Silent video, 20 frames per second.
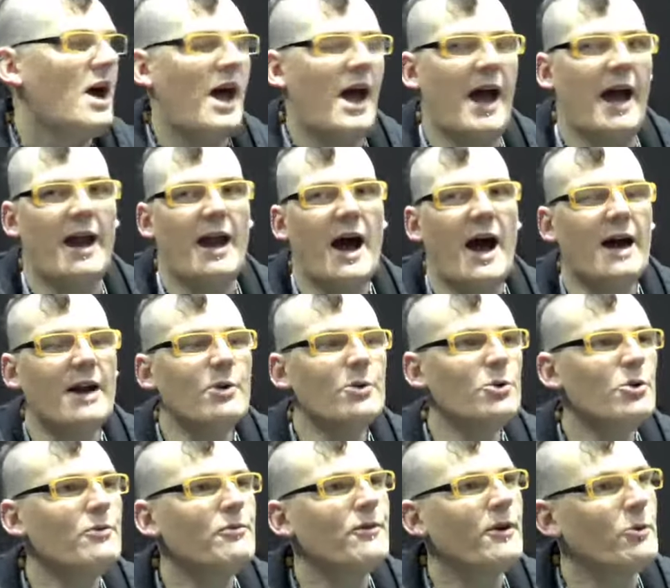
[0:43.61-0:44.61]
And I don't
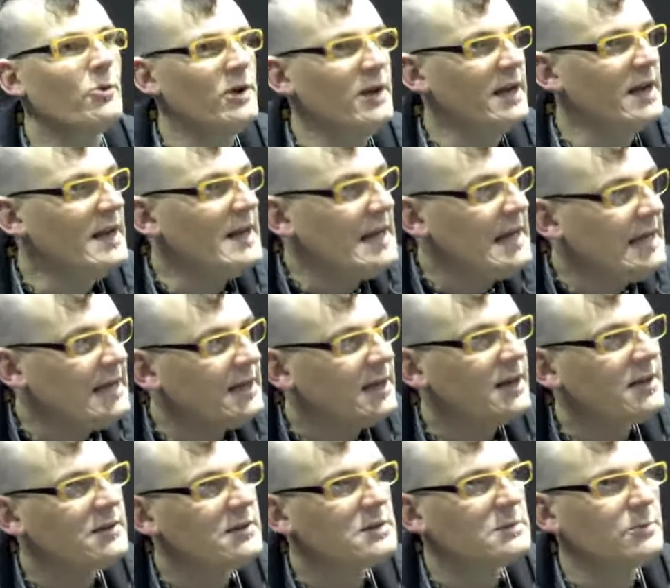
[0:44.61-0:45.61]
know if I really need it
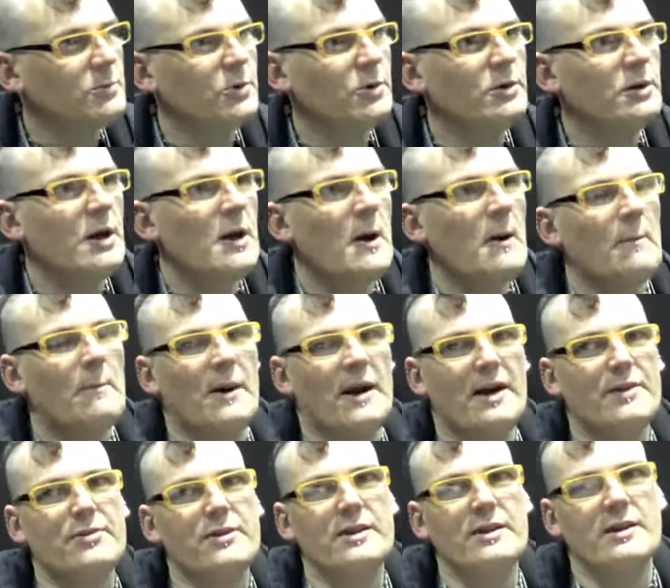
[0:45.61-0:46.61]
at this point, but
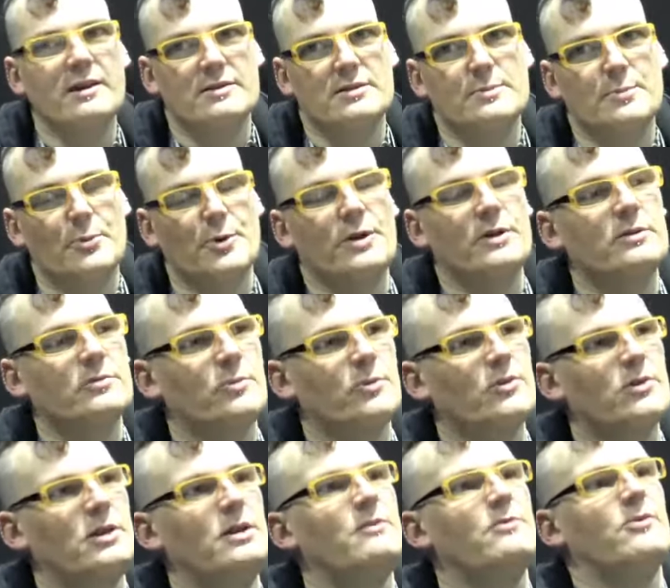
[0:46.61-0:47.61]
I think Sprint
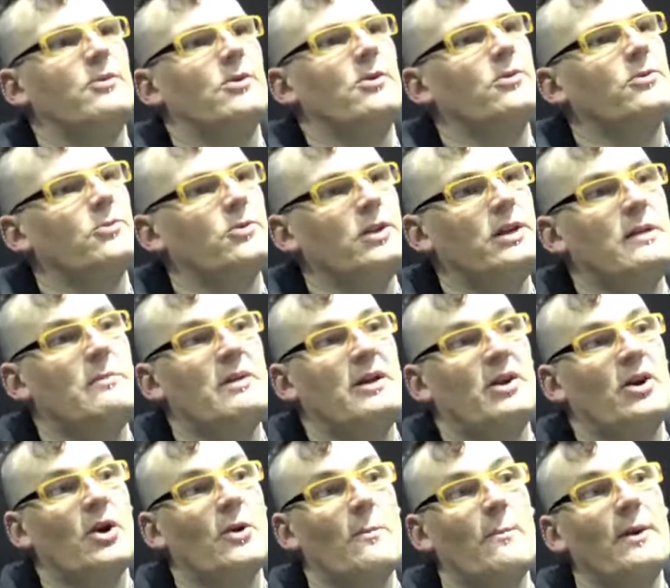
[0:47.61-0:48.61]
with the Evo 3D
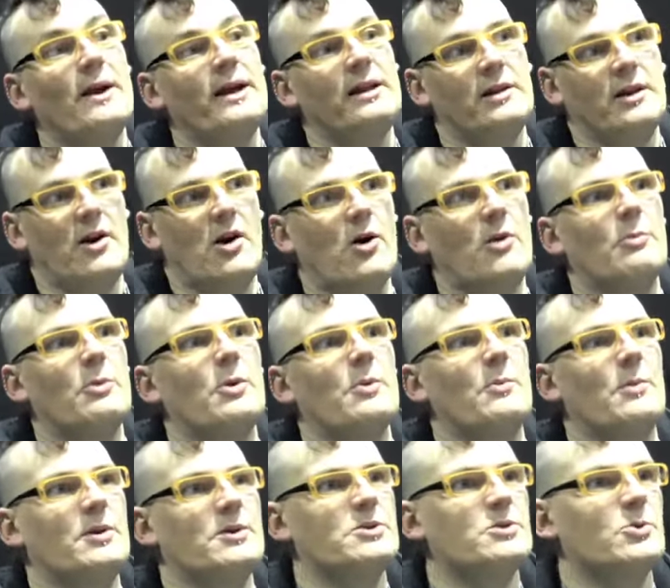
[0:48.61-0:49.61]
made a compelling
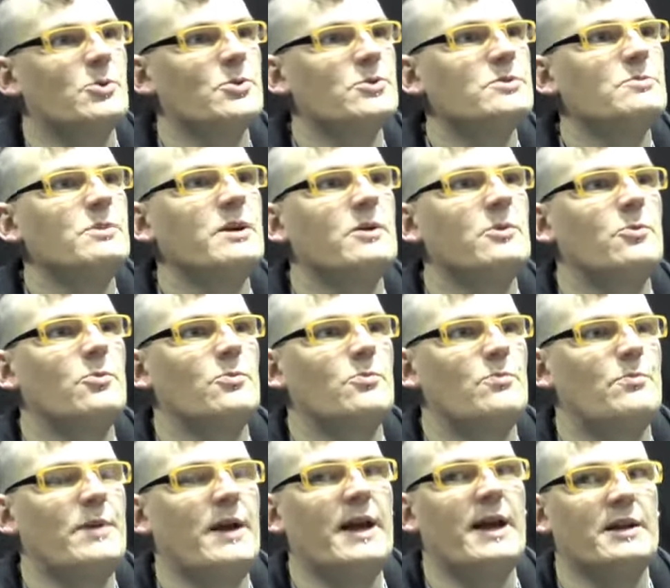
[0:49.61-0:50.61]
argument towards me
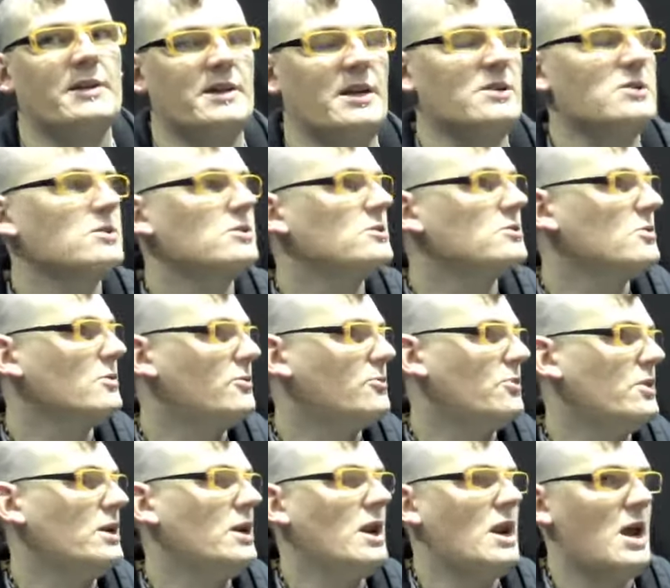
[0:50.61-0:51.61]
paying attention to
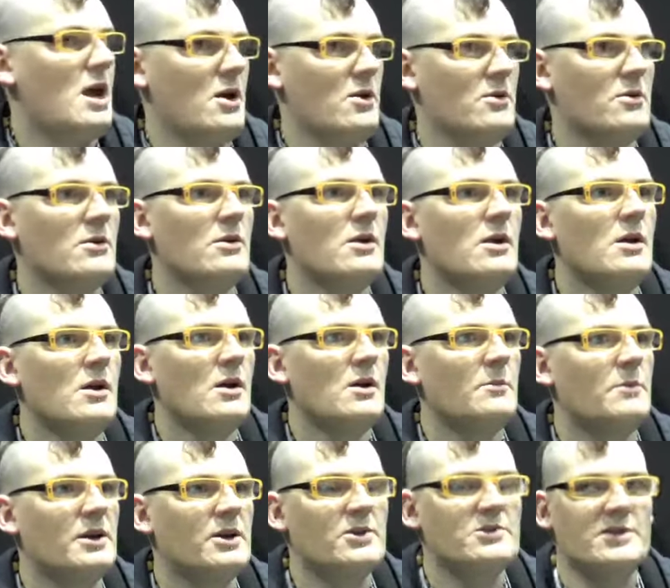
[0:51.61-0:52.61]
3D
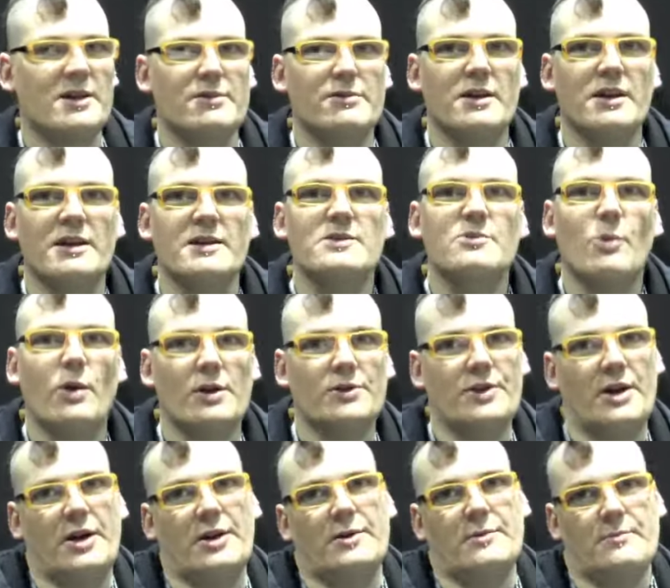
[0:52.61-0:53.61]
now, because I think it's well
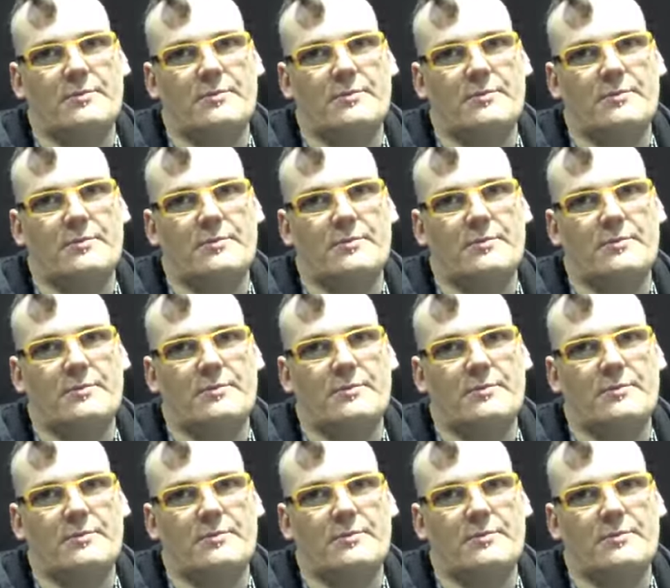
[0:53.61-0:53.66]
done.